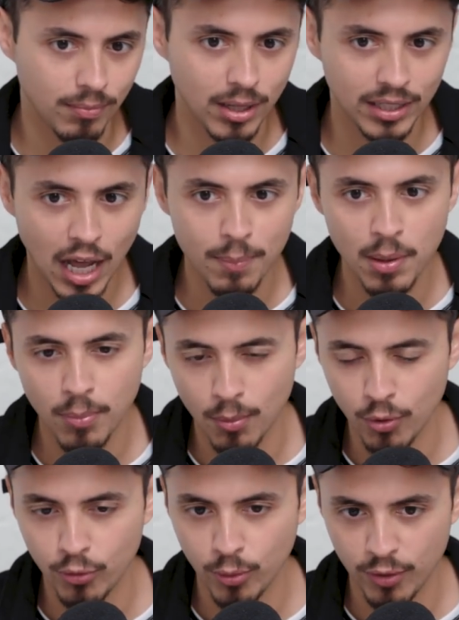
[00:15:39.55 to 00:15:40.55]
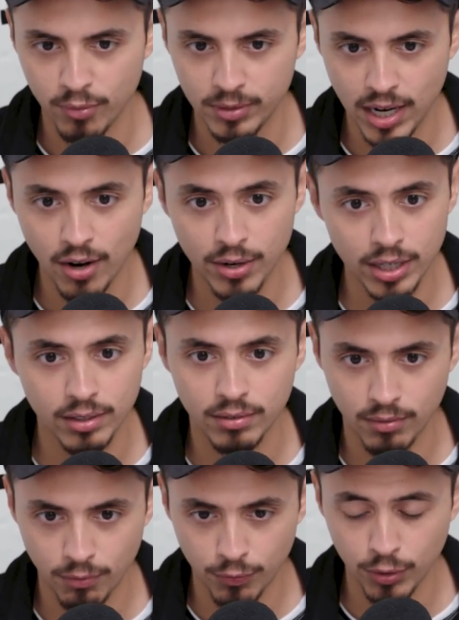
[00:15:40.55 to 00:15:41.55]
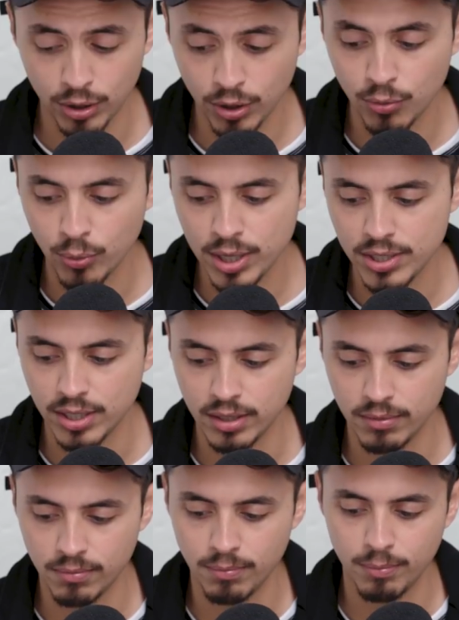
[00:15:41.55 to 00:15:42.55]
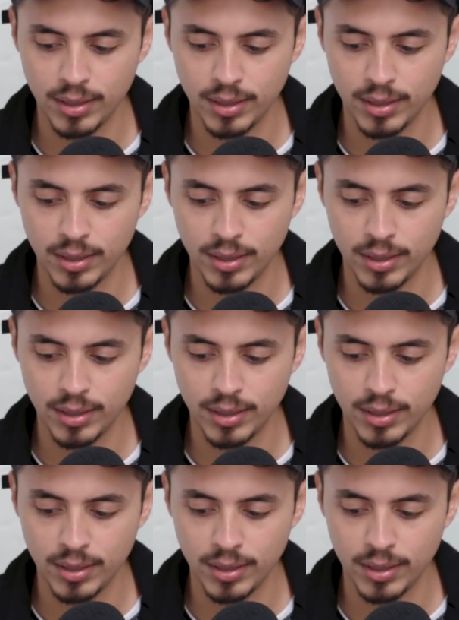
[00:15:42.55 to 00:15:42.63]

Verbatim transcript: a lot of people are moving away from dairy for good reason.